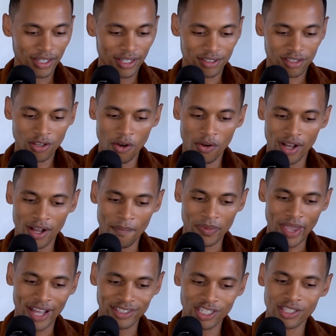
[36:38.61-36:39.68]
And so
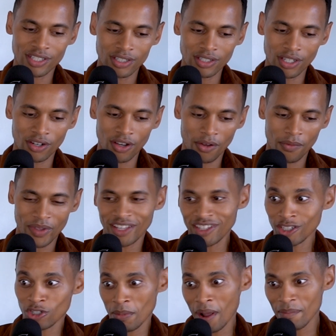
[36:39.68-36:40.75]
I just, not
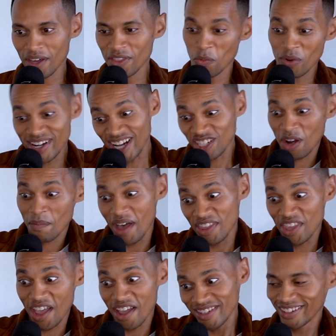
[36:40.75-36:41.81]
that you're my mother. We're not your mother.